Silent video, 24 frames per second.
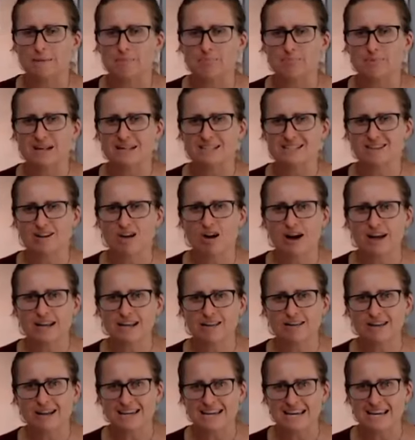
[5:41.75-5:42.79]
but it's kind of
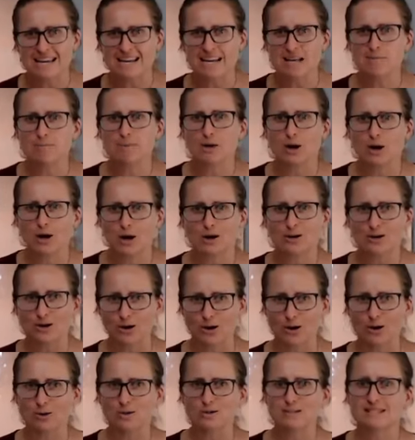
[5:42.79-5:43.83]
like hitting
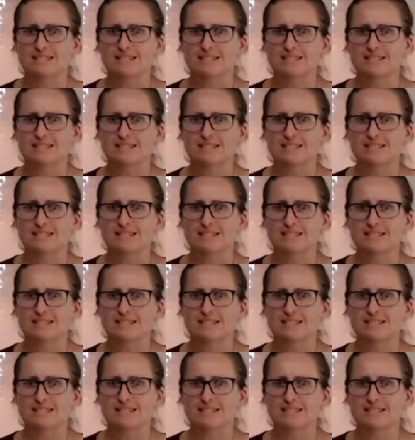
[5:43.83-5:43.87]
potholes